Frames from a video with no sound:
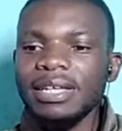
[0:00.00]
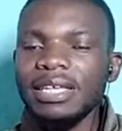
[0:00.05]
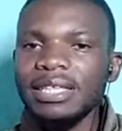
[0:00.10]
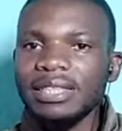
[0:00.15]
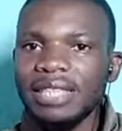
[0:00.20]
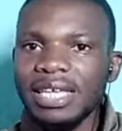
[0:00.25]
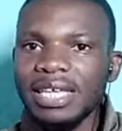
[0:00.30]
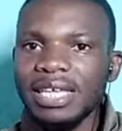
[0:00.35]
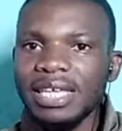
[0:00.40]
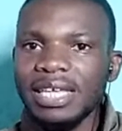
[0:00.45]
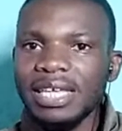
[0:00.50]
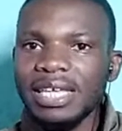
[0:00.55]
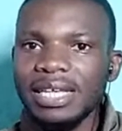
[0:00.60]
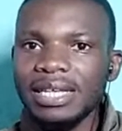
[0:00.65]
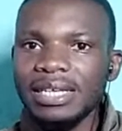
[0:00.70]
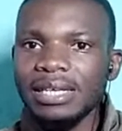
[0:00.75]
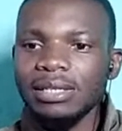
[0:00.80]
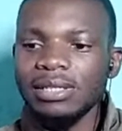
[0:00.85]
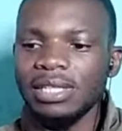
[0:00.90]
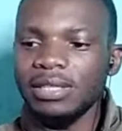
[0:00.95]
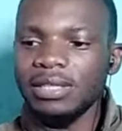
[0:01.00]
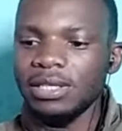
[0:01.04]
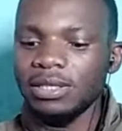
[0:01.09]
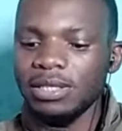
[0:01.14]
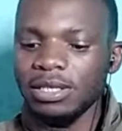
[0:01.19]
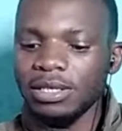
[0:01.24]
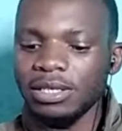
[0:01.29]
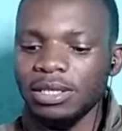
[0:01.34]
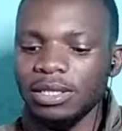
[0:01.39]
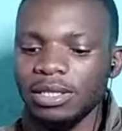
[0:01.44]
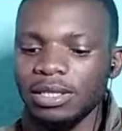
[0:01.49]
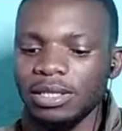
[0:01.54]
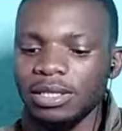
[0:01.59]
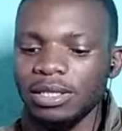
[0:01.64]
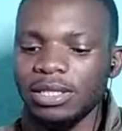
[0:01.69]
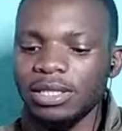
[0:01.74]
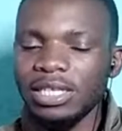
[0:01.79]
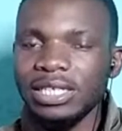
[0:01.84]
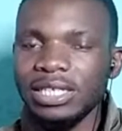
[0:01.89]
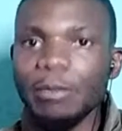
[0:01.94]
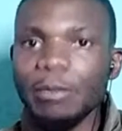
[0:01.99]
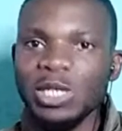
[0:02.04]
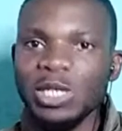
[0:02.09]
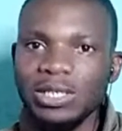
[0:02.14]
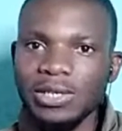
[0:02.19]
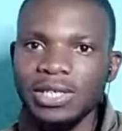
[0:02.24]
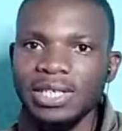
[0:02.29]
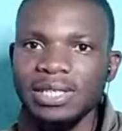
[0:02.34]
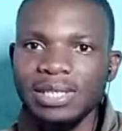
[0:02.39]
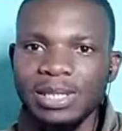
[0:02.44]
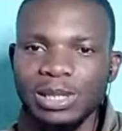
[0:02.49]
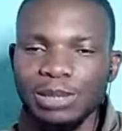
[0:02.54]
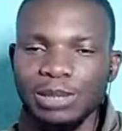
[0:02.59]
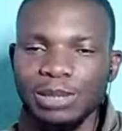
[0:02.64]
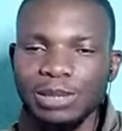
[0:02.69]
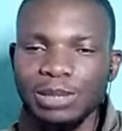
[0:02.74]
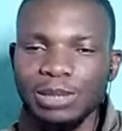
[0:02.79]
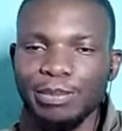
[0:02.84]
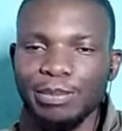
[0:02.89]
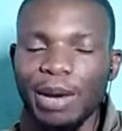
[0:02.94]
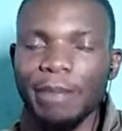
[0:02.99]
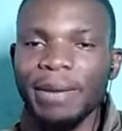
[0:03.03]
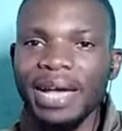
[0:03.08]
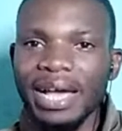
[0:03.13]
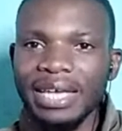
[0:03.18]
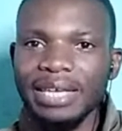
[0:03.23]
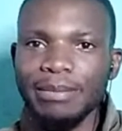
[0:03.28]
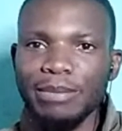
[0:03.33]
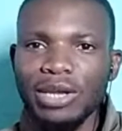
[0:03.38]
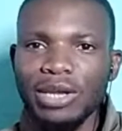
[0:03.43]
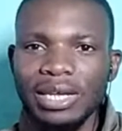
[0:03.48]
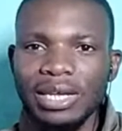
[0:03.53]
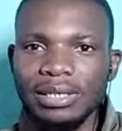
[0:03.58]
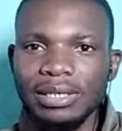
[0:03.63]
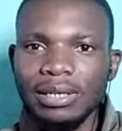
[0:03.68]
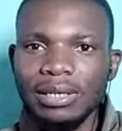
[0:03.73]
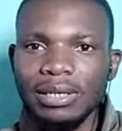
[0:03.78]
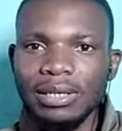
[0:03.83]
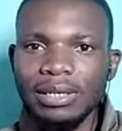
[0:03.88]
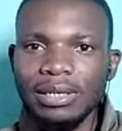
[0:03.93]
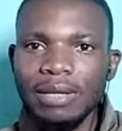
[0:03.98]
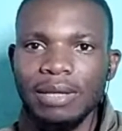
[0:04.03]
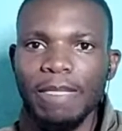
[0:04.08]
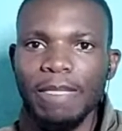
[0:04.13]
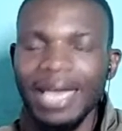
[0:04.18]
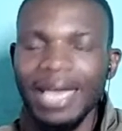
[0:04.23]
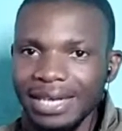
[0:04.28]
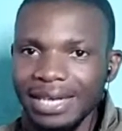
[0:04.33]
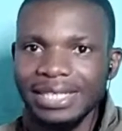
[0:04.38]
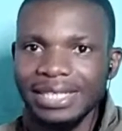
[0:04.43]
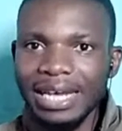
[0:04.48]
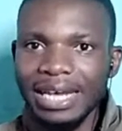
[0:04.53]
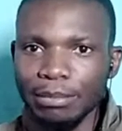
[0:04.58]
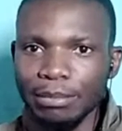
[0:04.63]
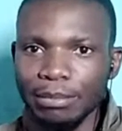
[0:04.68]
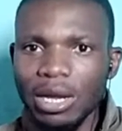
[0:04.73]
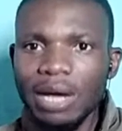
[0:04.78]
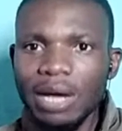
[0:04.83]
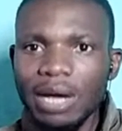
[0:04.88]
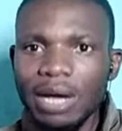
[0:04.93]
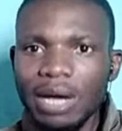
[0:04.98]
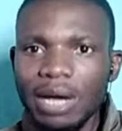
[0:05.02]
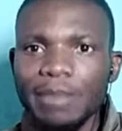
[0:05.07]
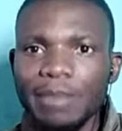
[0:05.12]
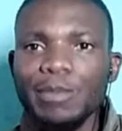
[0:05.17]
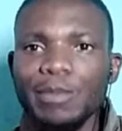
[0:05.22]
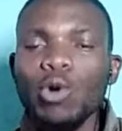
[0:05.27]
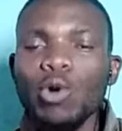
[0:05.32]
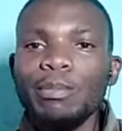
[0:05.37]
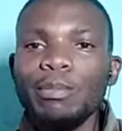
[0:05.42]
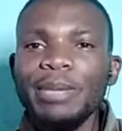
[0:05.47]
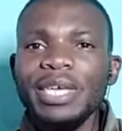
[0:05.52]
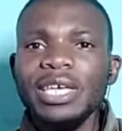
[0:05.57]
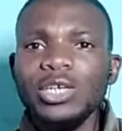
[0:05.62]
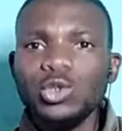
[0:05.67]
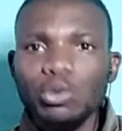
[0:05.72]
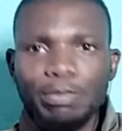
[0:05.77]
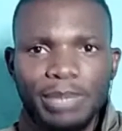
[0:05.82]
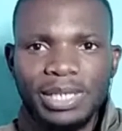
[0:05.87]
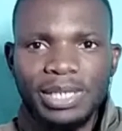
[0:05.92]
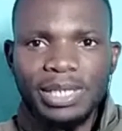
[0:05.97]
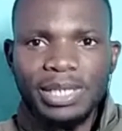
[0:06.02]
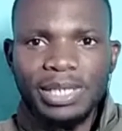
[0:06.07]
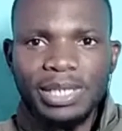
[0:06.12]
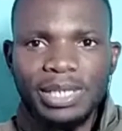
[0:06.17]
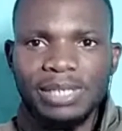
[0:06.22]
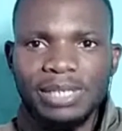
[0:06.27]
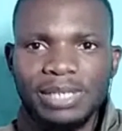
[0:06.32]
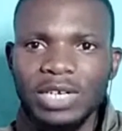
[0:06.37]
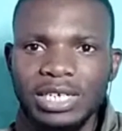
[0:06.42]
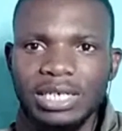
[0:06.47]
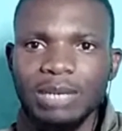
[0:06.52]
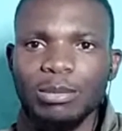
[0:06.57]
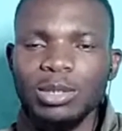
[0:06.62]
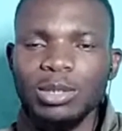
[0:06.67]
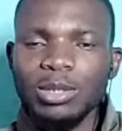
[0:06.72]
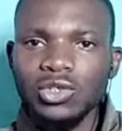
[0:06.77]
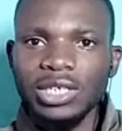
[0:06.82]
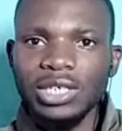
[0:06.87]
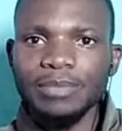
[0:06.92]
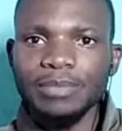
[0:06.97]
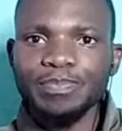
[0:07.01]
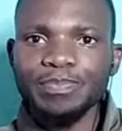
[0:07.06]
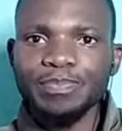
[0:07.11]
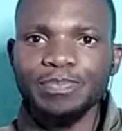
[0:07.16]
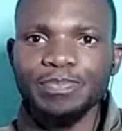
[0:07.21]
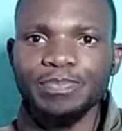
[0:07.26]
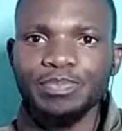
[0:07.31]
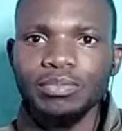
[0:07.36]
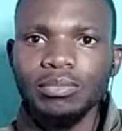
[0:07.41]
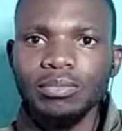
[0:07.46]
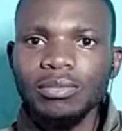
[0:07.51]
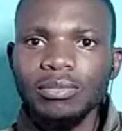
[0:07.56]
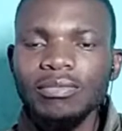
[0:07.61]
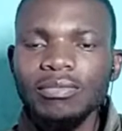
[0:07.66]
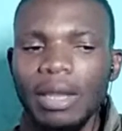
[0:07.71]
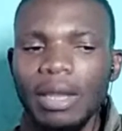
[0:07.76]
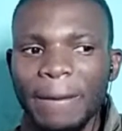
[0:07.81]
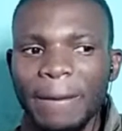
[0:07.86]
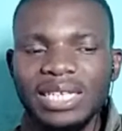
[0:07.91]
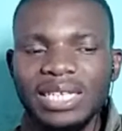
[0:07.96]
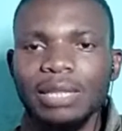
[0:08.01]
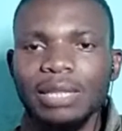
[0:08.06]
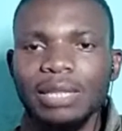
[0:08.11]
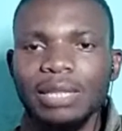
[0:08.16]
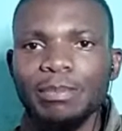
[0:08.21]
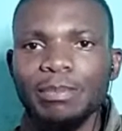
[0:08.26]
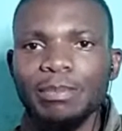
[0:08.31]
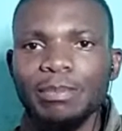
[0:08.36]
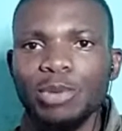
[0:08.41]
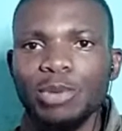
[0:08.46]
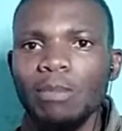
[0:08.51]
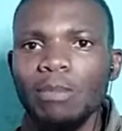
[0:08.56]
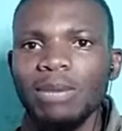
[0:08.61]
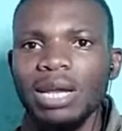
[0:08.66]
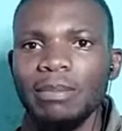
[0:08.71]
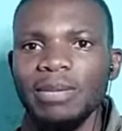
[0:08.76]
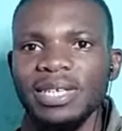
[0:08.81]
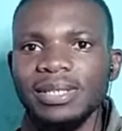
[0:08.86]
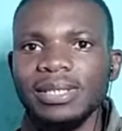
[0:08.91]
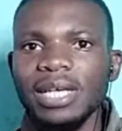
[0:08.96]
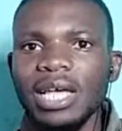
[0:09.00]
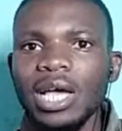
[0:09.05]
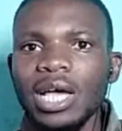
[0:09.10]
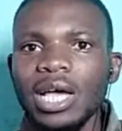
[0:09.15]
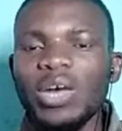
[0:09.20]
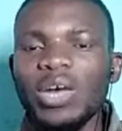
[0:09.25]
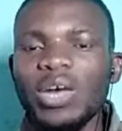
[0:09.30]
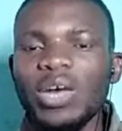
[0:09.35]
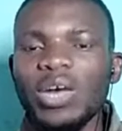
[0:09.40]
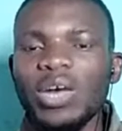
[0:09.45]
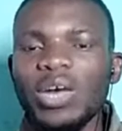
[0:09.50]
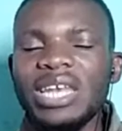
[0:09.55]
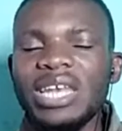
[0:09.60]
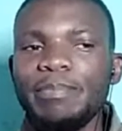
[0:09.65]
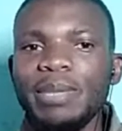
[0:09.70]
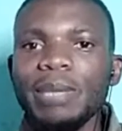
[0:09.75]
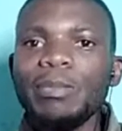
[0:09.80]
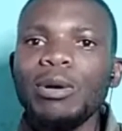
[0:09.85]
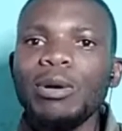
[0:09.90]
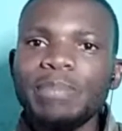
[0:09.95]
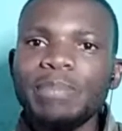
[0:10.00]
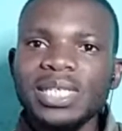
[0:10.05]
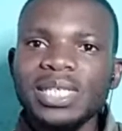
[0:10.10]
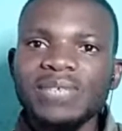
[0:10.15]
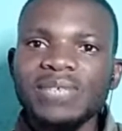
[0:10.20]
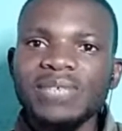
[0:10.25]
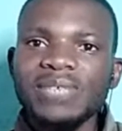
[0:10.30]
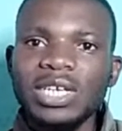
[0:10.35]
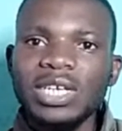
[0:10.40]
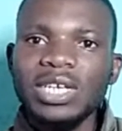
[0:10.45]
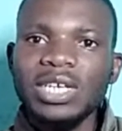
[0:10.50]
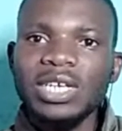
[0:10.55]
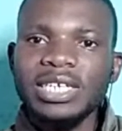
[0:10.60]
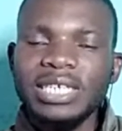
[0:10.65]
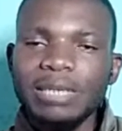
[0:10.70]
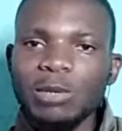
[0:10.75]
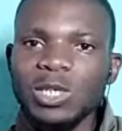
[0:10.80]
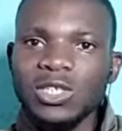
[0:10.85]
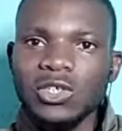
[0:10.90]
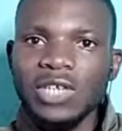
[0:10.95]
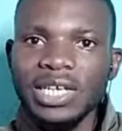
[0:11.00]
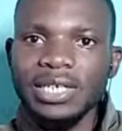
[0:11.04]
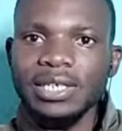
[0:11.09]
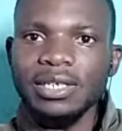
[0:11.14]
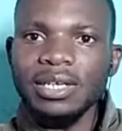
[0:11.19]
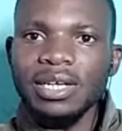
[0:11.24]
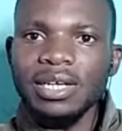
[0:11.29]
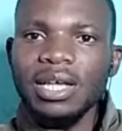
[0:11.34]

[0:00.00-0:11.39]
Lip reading: the demonstrations in Zimbabwe are imminent. Anytime people will begin to peacefully demonstrate. But the problem is, when people peacefully demonstrate,